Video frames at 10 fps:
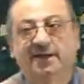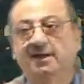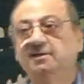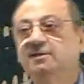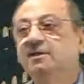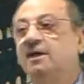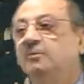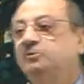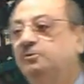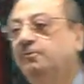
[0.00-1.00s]
Anything
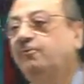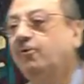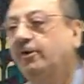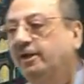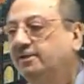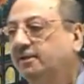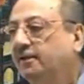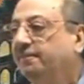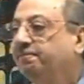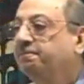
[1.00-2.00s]
comes before it,
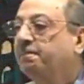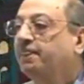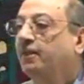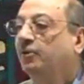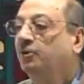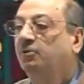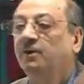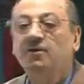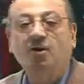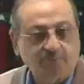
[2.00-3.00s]
you
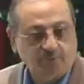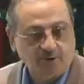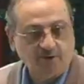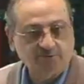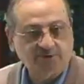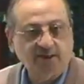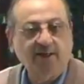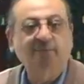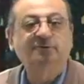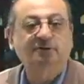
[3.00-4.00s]
will not pronounce the
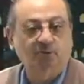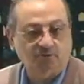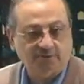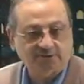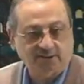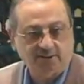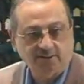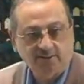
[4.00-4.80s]
hamzatul wasal.